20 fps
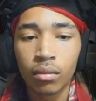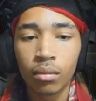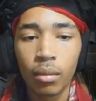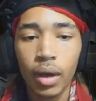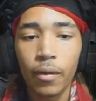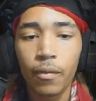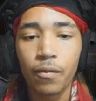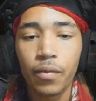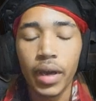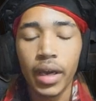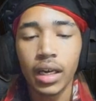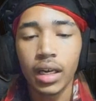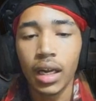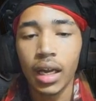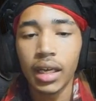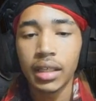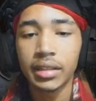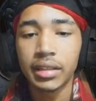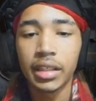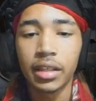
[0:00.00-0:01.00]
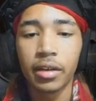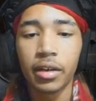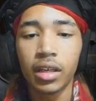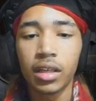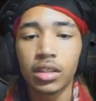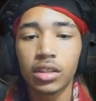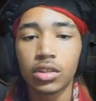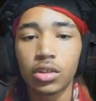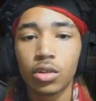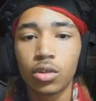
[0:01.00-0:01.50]
My fate lies here
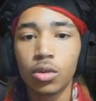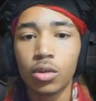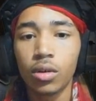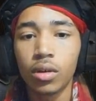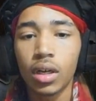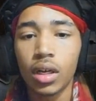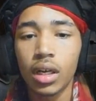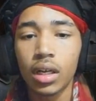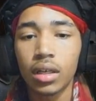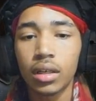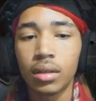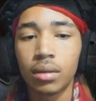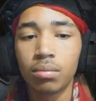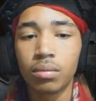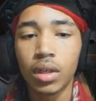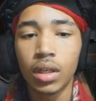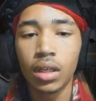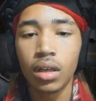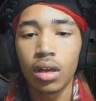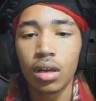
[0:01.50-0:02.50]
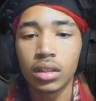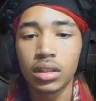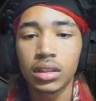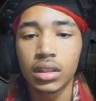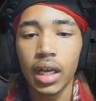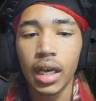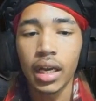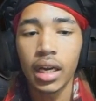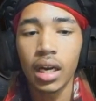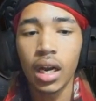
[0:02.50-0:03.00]
in this school, huh?
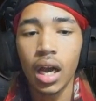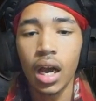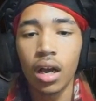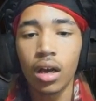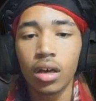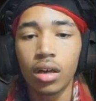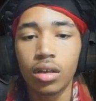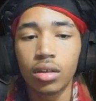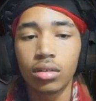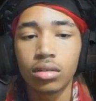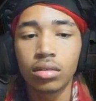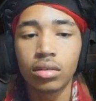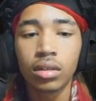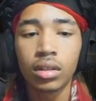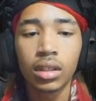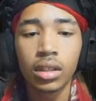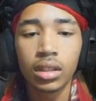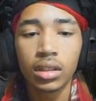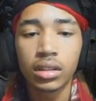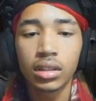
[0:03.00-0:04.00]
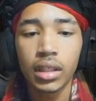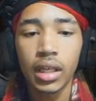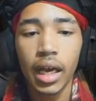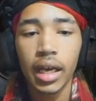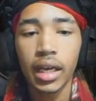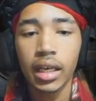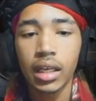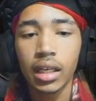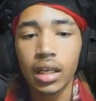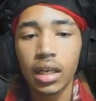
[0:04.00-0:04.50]
Alongside Naho,
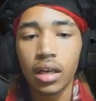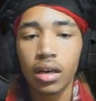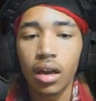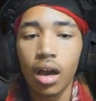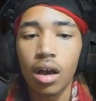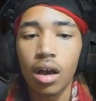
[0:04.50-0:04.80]
Saika, and